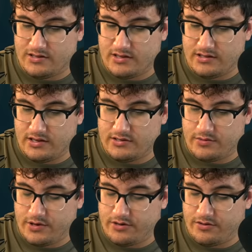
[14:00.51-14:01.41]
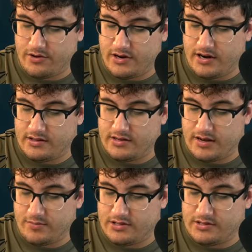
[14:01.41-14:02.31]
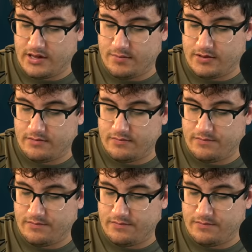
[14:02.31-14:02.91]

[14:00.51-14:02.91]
of six thousand three hundred thirty-nine dollars at the time of this statement.